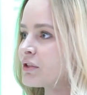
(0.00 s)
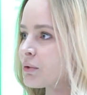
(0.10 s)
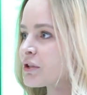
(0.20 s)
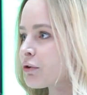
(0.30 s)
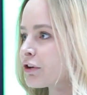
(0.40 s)

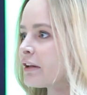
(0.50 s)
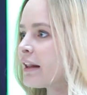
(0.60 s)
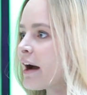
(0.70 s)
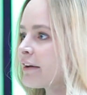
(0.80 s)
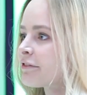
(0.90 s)
to eternal
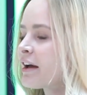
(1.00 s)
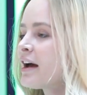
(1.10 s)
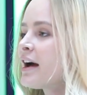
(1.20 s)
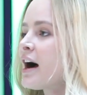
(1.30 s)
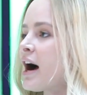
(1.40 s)

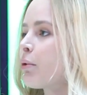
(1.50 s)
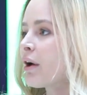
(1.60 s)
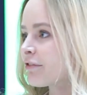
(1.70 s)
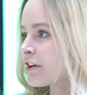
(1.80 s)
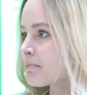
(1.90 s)
life.
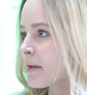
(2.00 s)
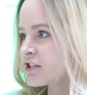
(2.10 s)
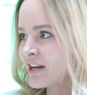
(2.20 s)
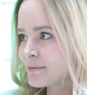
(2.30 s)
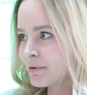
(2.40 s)
However,
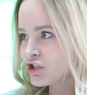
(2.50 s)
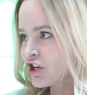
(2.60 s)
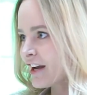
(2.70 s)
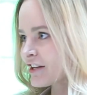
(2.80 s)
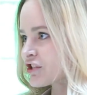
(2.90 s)
much has been
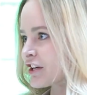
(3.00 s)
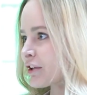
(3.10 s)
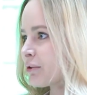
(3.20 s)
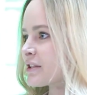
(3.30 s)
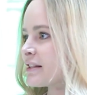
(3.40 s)
changed,
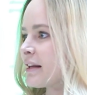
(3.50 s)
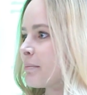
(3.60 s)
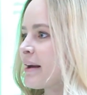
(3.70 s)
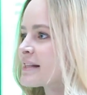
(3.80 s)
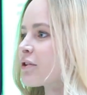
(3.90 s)
including
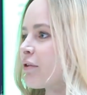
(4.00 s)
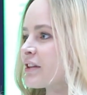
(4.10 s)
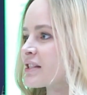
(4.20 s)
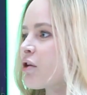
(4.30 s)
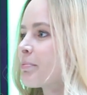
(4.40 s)
the basic
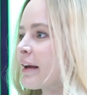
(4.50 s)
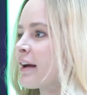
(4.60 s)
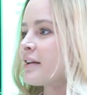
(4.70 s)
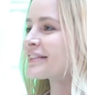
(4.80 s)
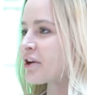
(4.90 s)
of the topic.
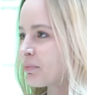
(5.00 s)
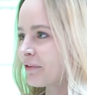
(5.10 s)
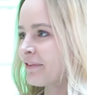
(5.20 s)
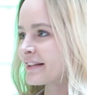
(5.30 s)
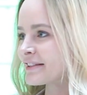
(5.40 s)

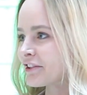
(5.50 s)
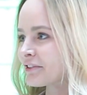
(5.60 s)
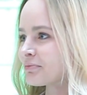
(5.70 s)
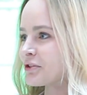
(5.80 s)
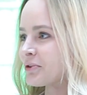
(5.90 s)
So,
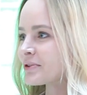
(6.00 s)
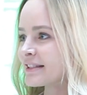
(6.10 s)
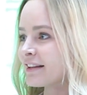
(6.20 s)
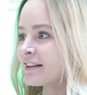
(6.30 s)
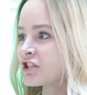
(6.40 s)
Professor, do
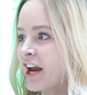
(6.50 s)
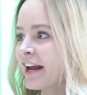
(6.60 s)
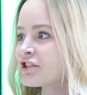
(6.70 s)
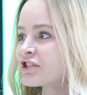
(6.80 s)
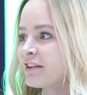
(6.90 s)
you see the
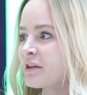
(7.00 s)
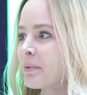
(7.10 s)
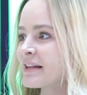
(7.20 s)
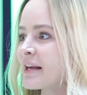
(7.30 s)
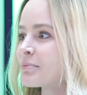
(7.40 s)
change
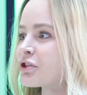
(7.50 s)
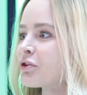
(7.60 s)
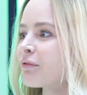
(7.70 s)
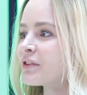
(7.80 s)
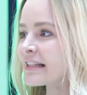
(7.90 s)
in the
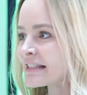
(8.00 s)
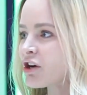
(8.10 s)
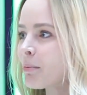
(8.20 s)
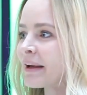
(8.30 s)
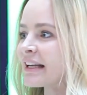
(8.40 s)
perception of
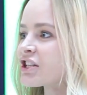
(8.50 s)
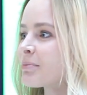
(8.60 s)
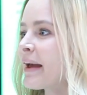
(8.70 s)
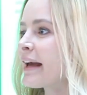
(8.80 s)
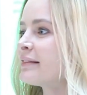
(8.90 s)
this topic
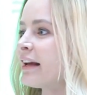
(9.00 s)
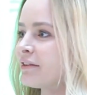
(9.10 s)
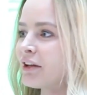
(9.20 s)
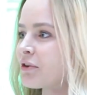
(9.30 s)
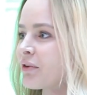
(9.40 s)
in
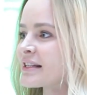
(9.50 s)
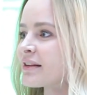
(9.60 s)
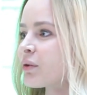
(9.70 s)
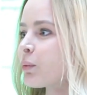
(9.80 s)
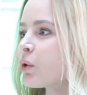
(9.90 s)
Japan and in the
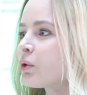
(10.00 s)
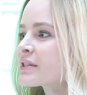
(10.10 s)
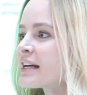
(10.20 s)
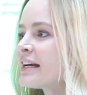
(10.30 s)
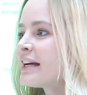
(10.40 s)
rest of the
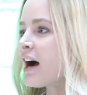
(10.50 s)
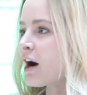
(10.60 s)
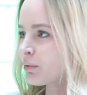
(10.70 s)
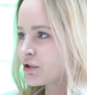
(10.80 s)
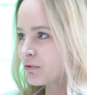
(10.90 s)
world?
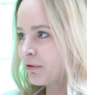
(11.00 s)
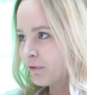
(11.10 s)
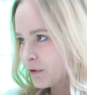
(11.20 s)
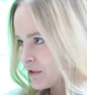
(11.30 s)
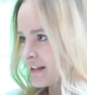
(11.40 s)
How would
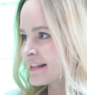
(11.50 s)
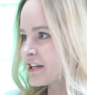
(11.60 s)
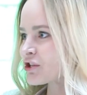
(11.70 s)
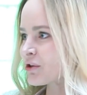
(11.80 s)
you refer to this